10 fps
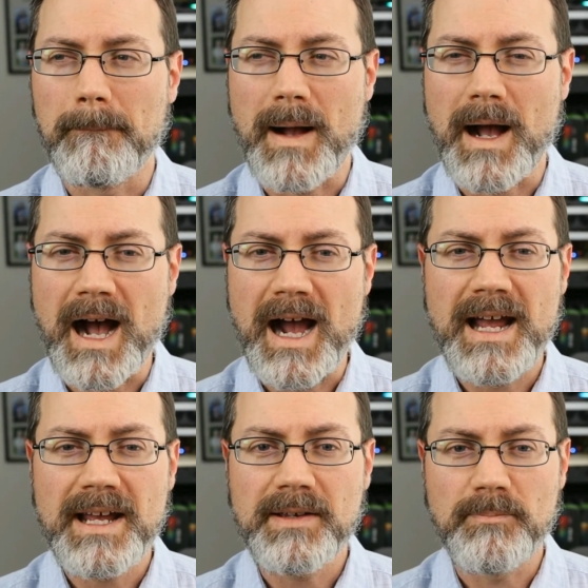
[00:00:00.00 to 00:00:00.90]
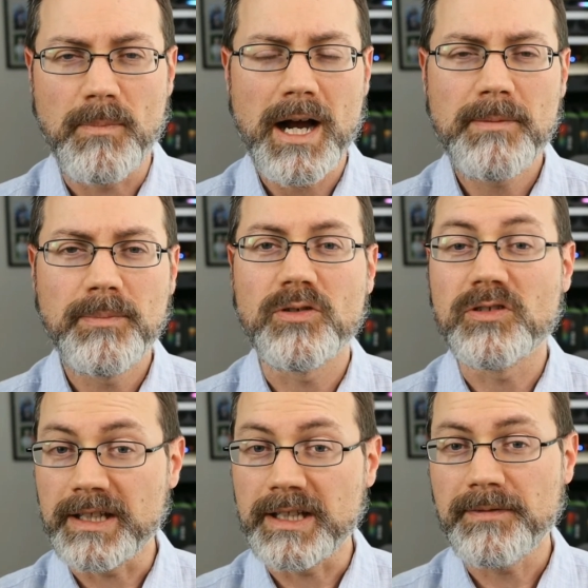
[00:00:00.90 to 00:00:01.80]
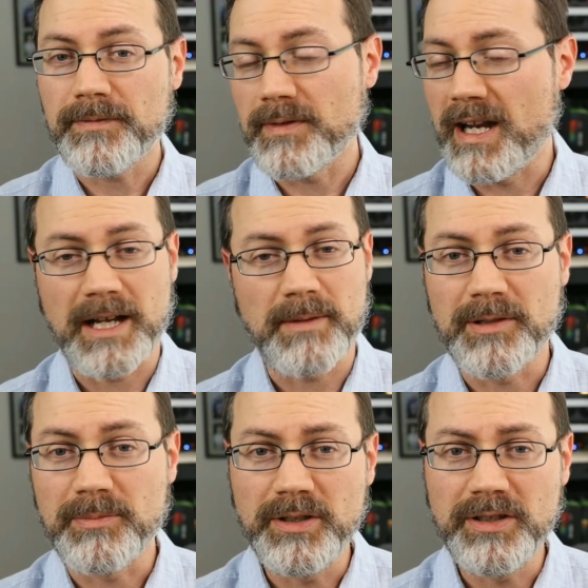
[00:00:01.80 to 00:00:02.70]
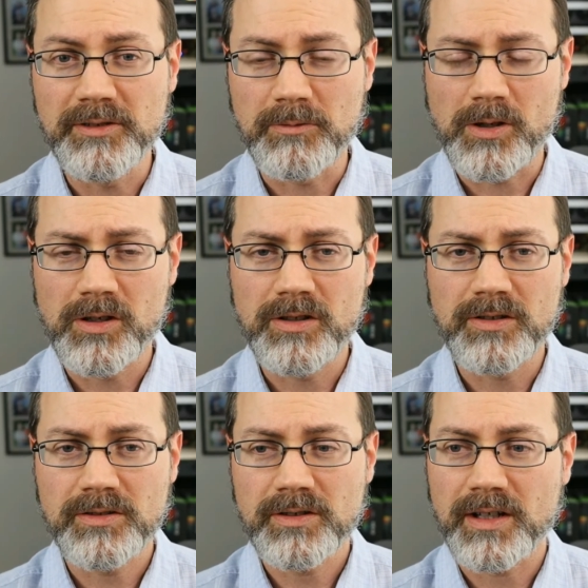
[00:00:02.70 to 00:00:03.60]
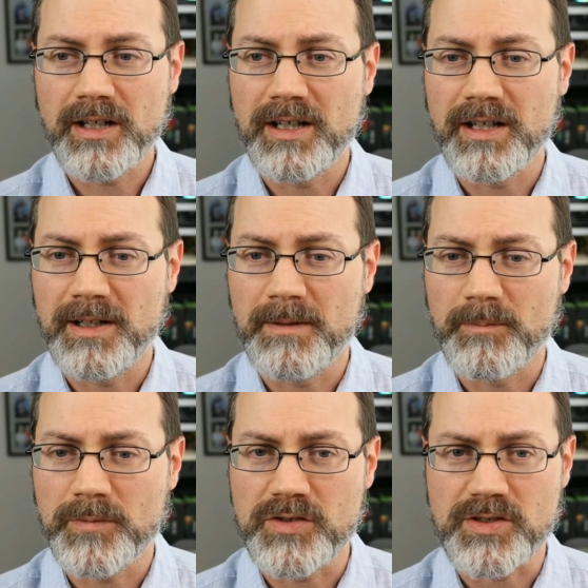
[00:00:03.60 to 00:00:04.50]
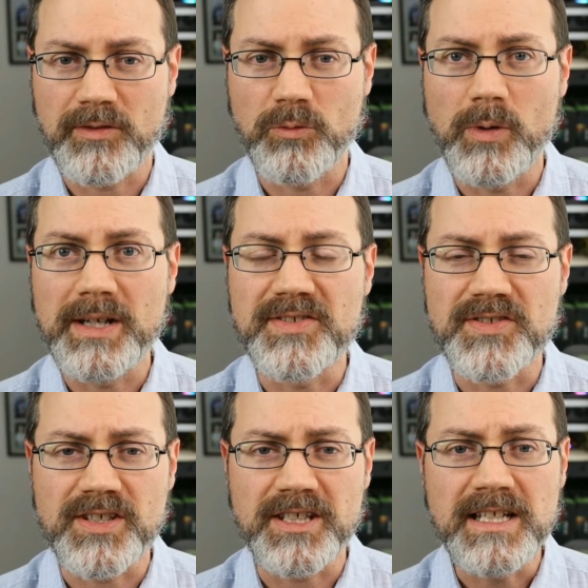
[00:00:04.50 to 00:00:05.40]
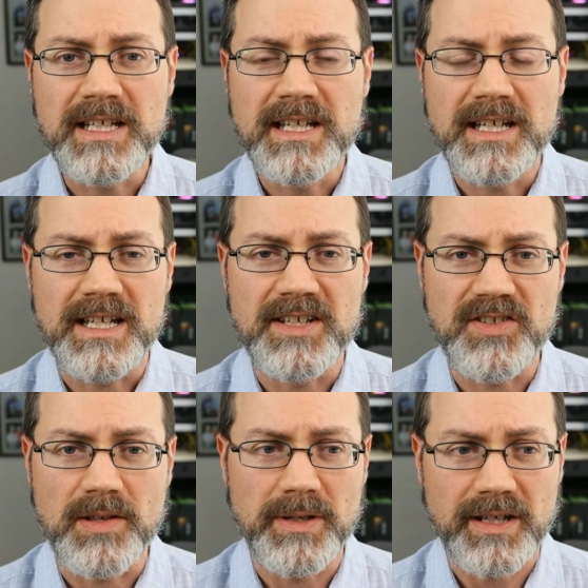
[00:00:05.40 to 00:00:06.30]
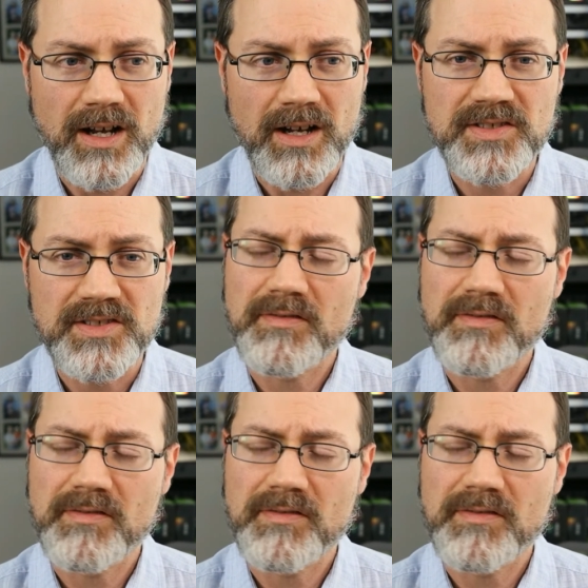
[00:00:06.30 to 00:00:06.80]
My belief, and I could be completely wrong, just have to wait and see, is that because of the